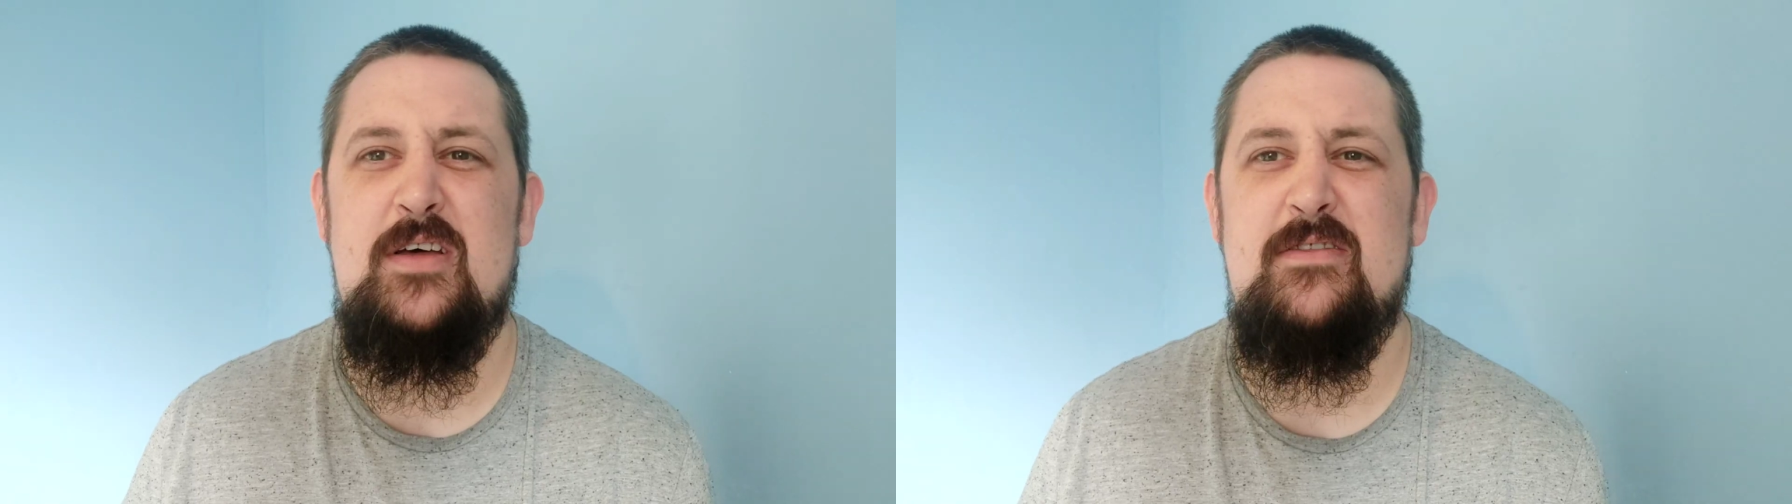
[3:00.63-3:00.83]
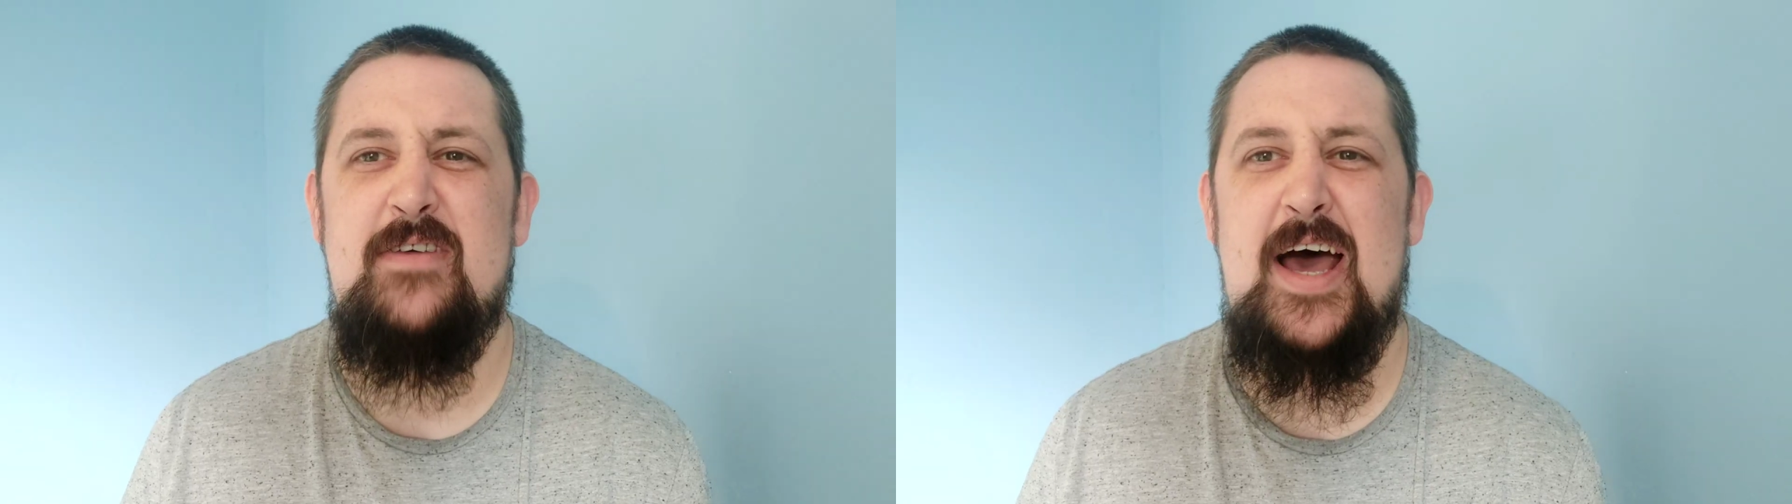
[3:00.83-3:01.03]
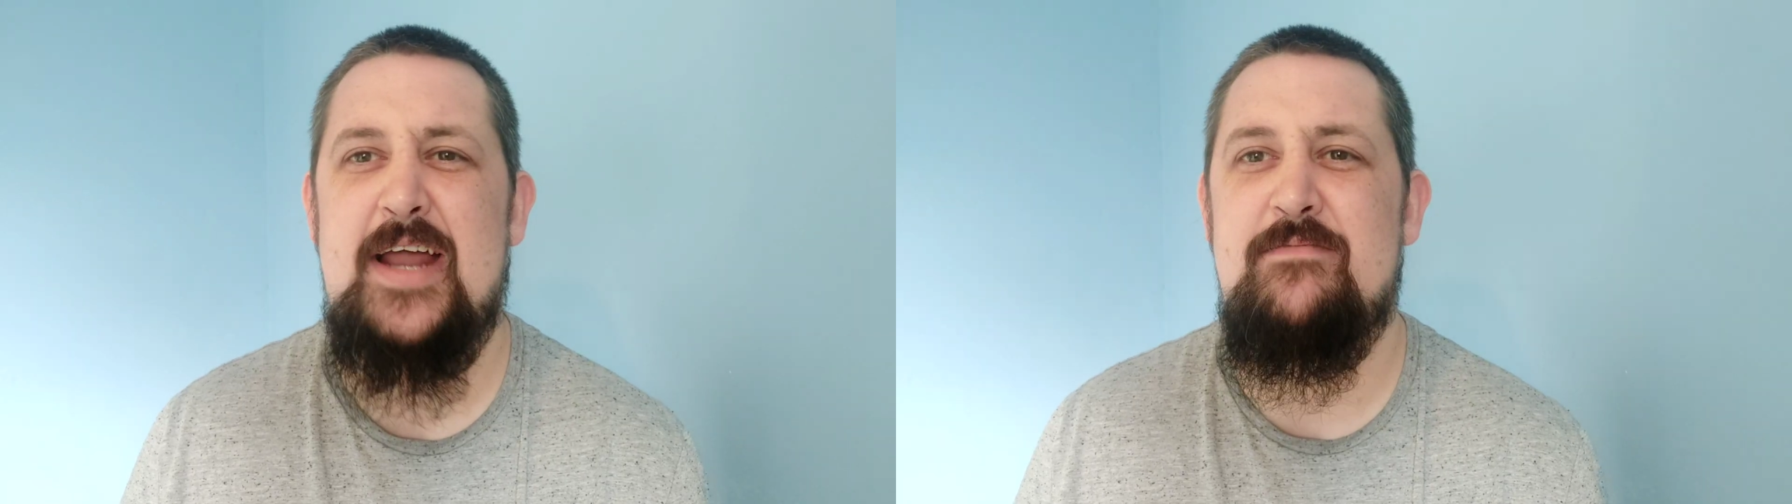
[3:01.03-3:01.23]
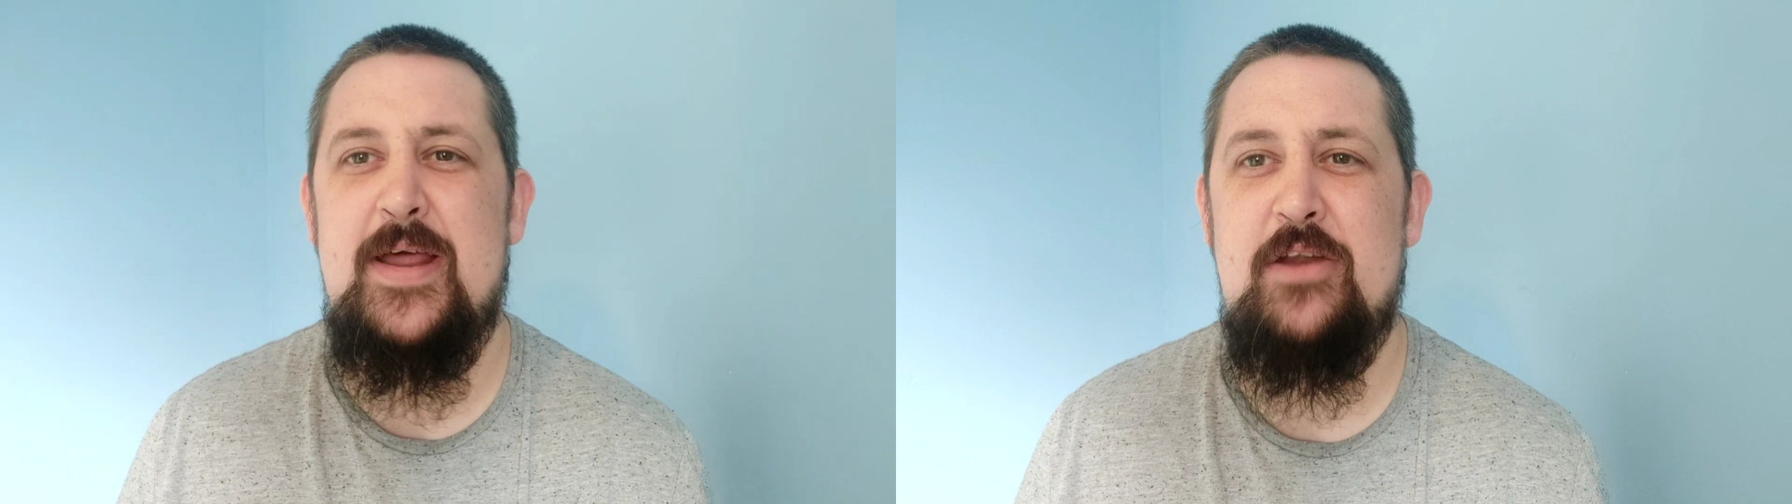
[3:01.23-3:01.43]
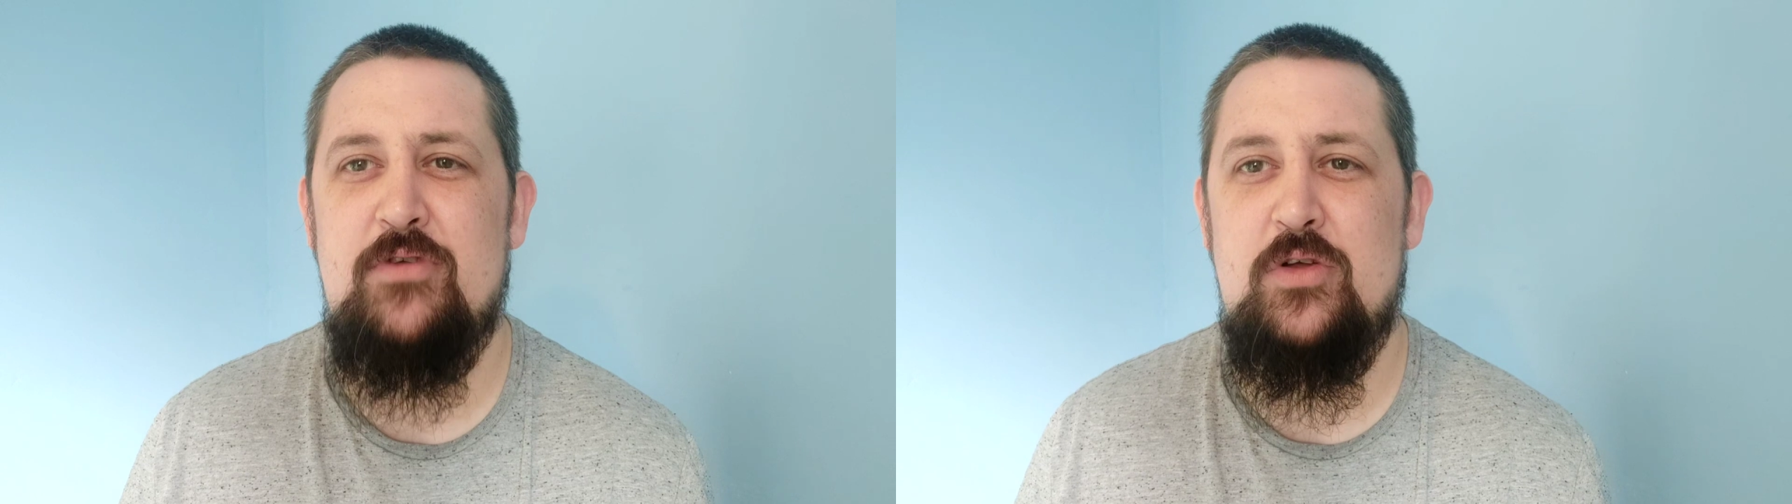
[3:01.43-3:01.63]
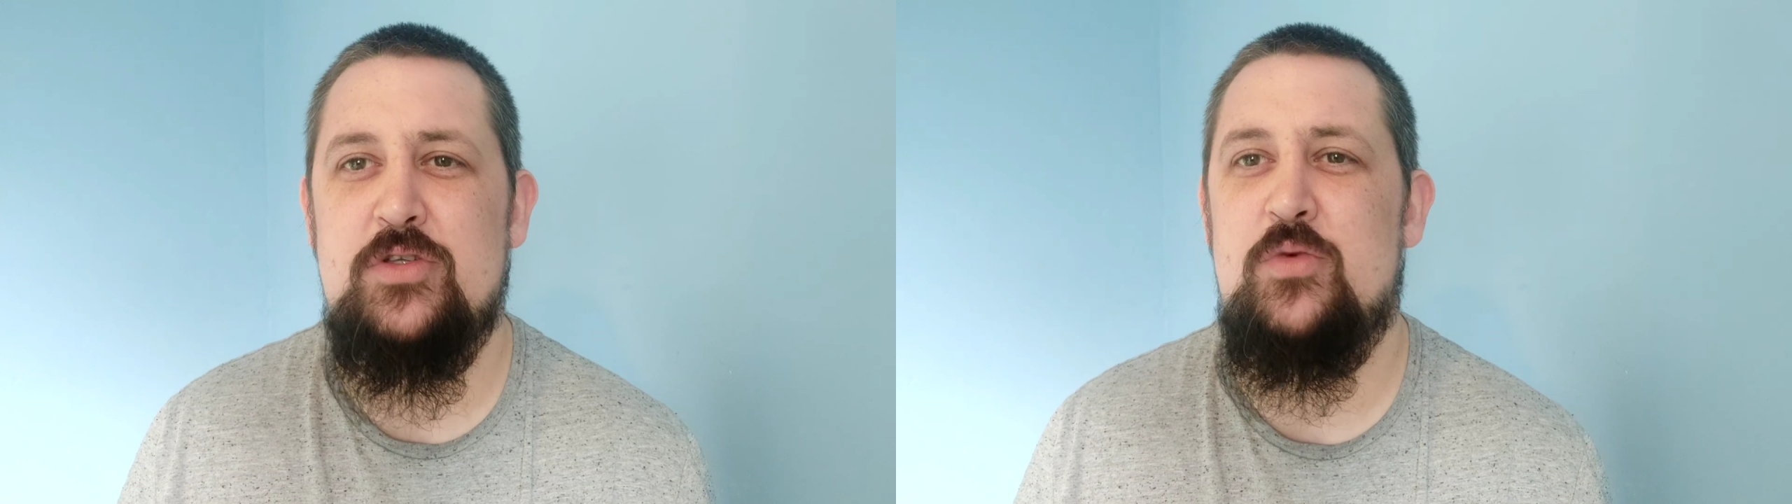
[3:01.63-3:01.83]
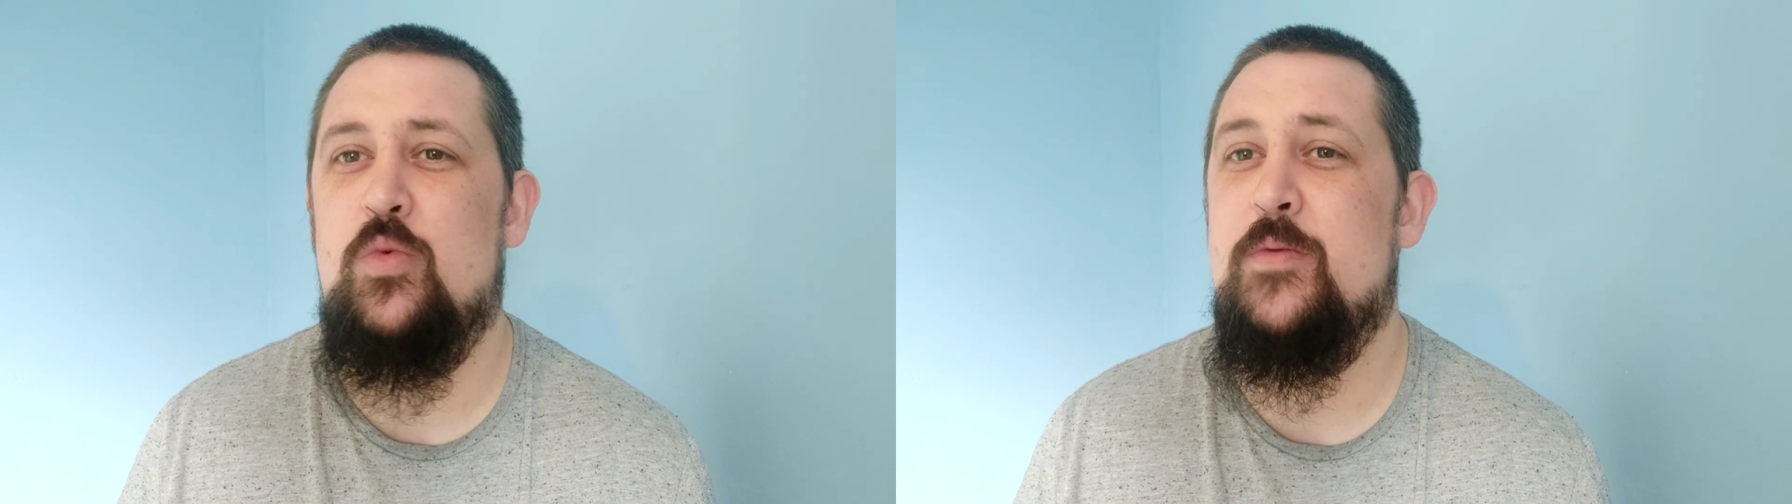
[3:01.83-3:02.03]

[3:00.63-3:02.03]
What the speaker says: have had many rules and